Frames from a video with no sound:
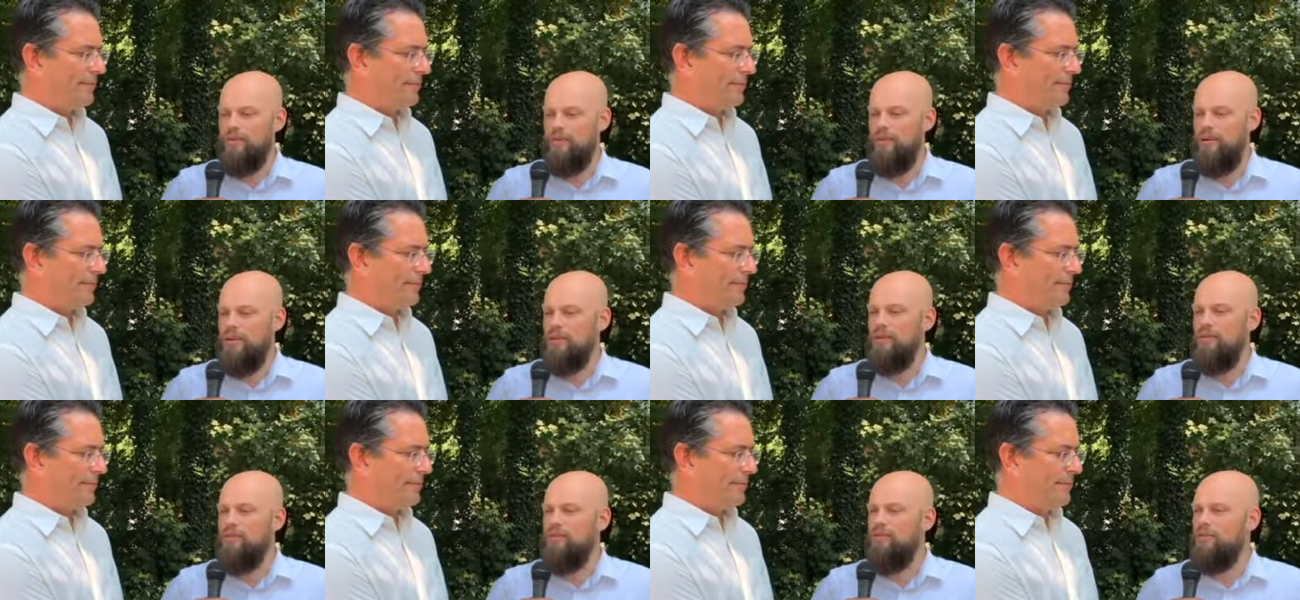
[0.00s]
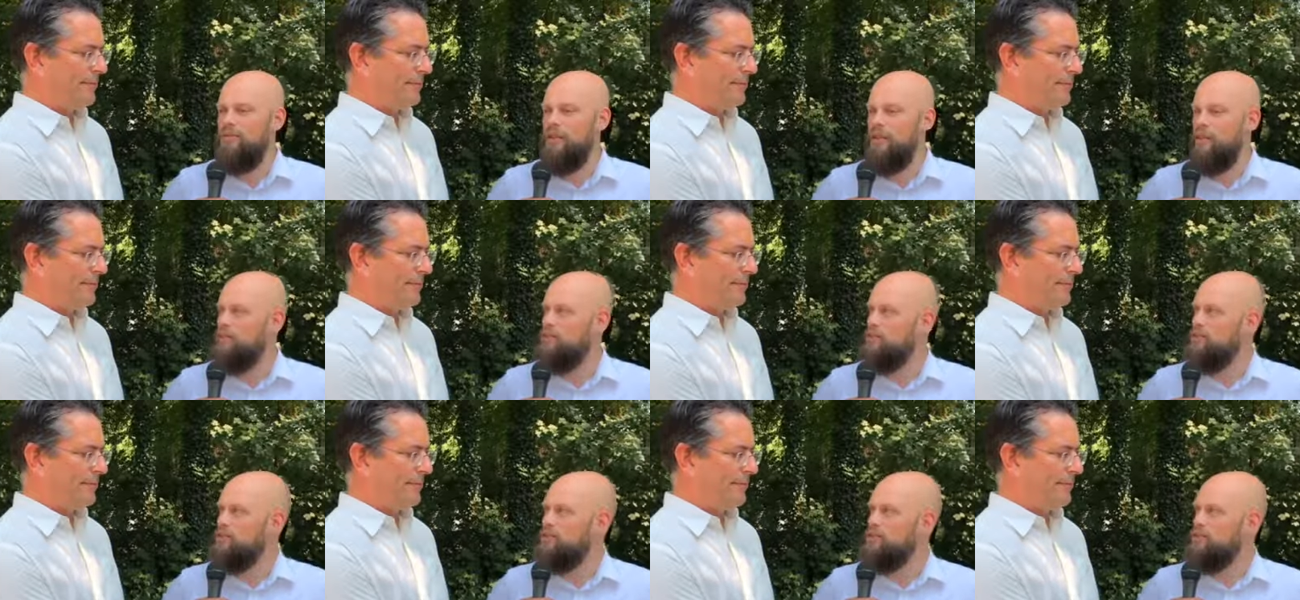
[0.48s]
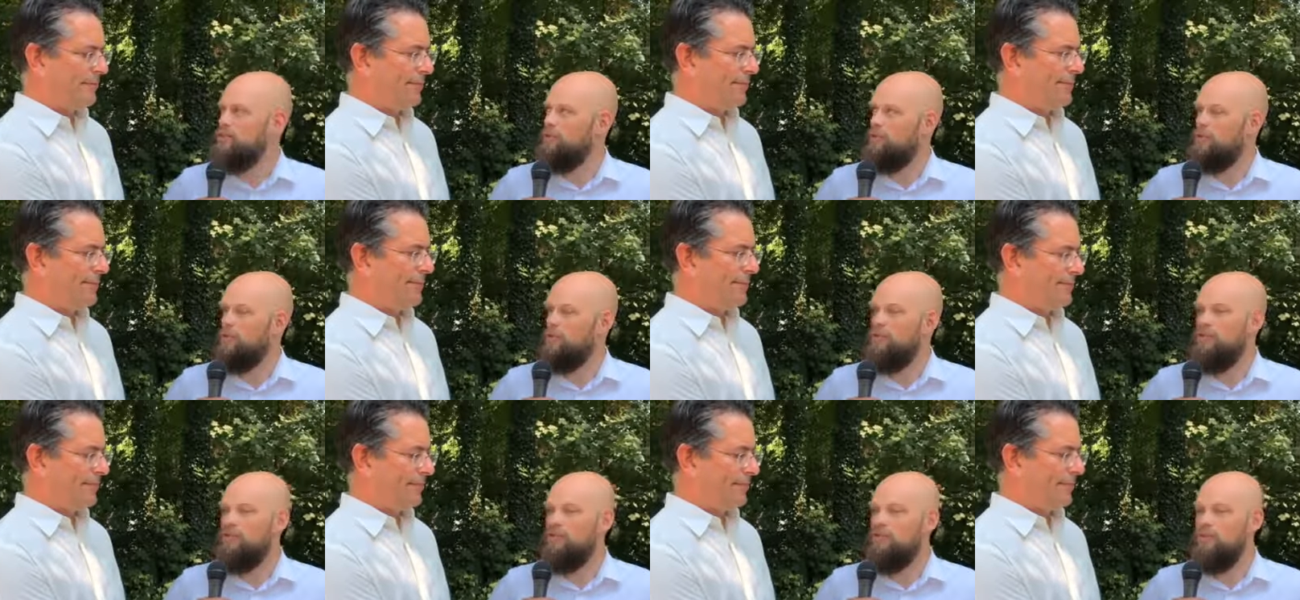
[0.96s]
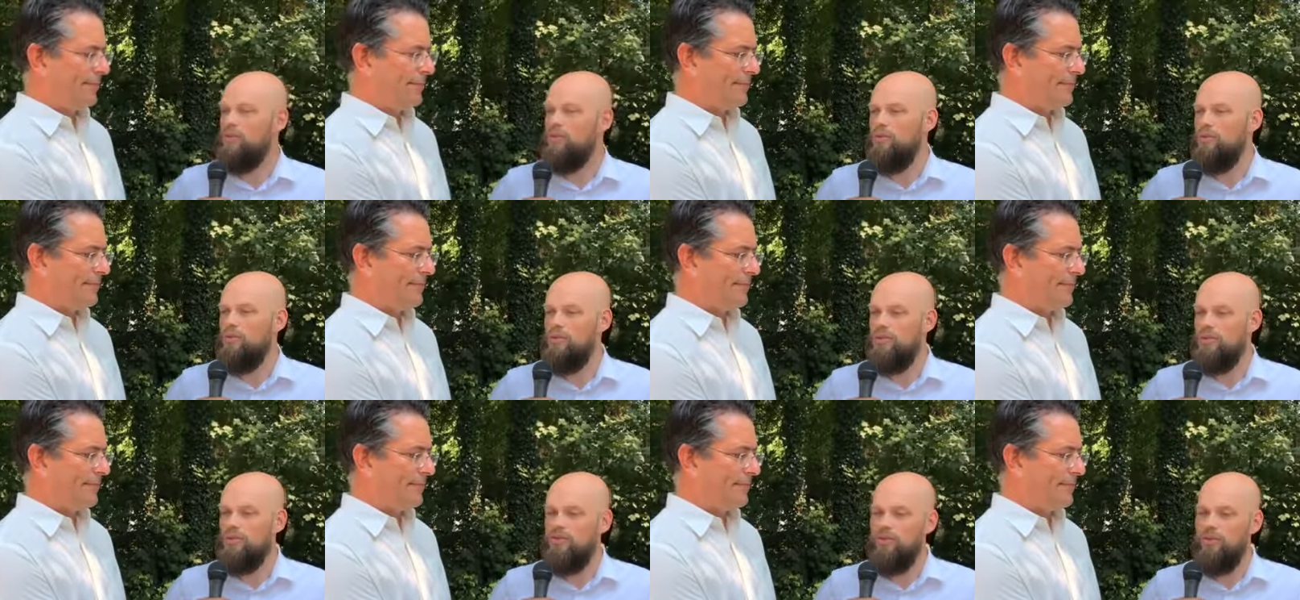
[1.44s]
Speaker 1: crashing VMs or crashing
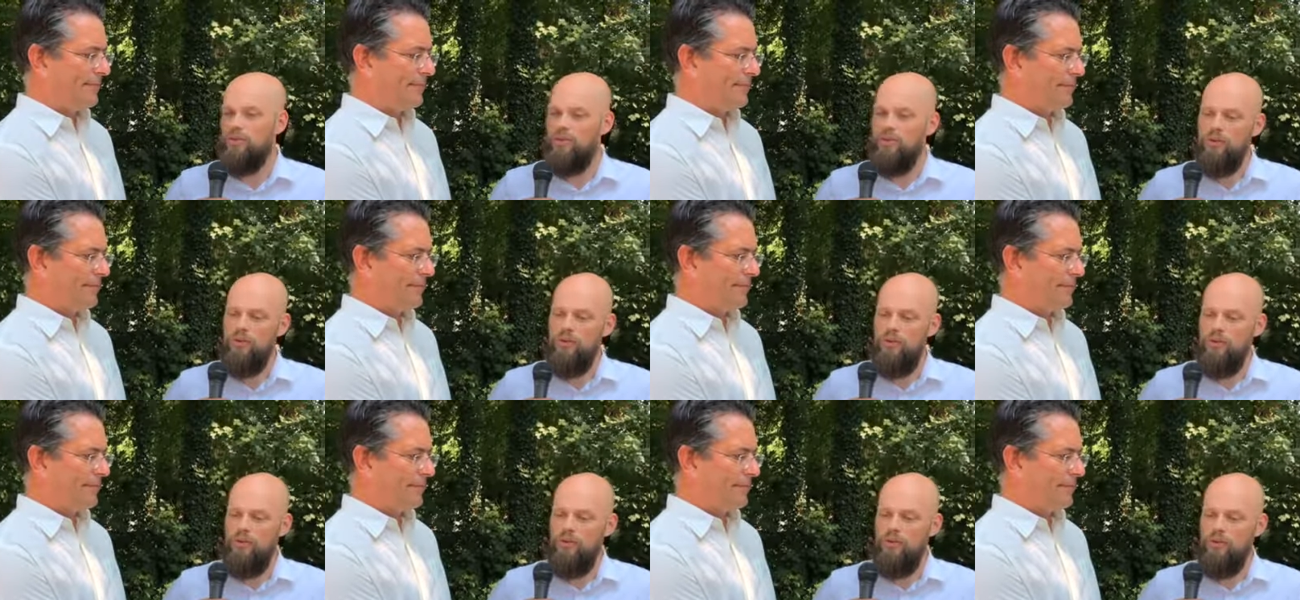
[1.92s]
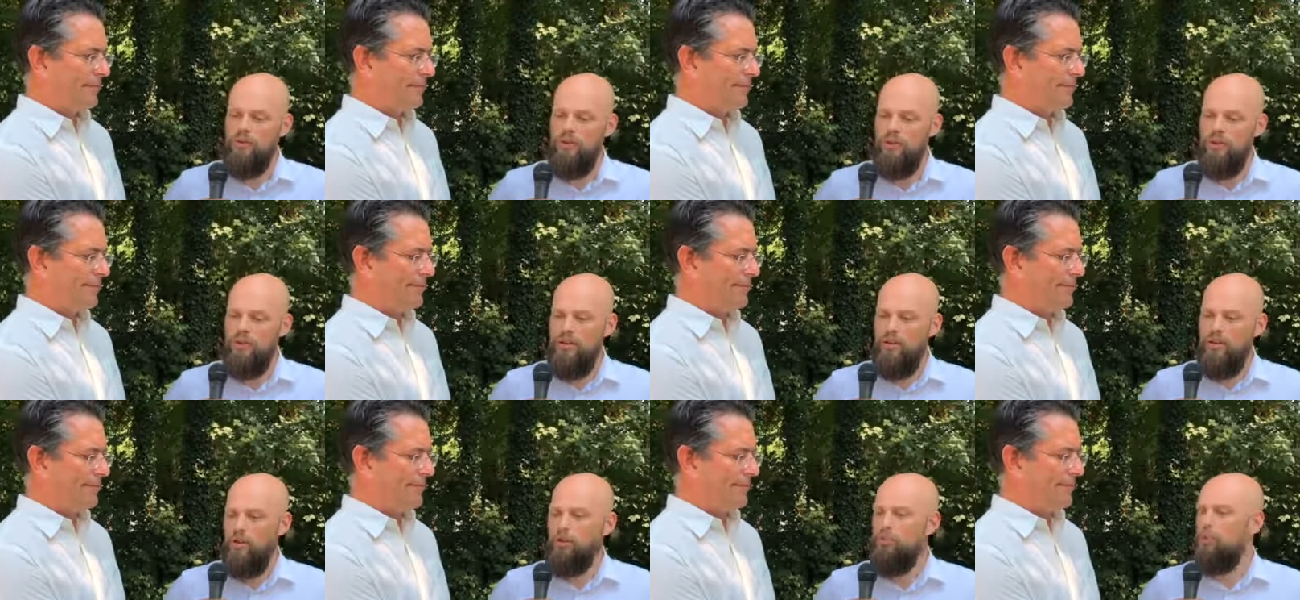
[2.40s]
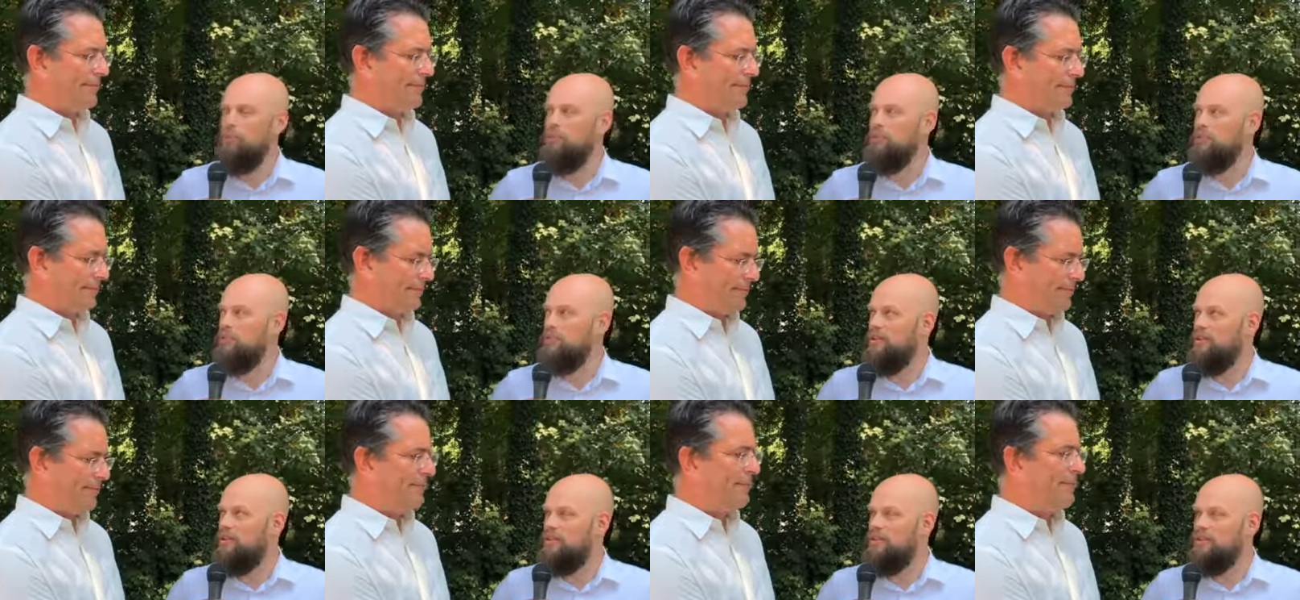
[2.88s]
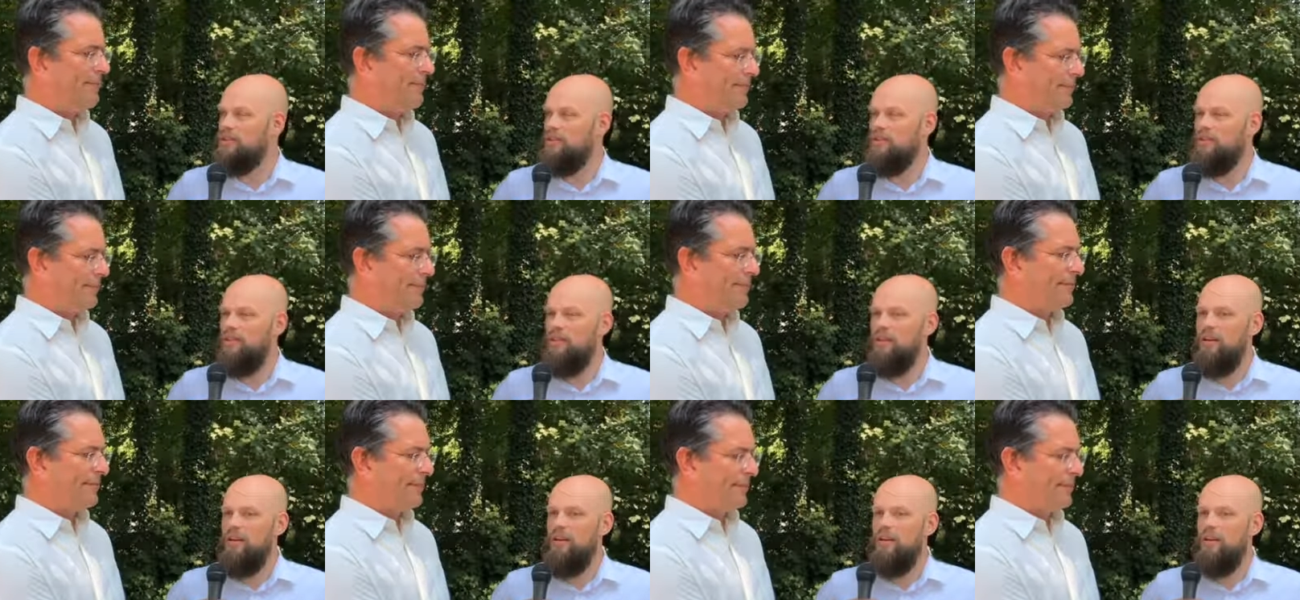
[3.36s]
servers or, or human mistakes.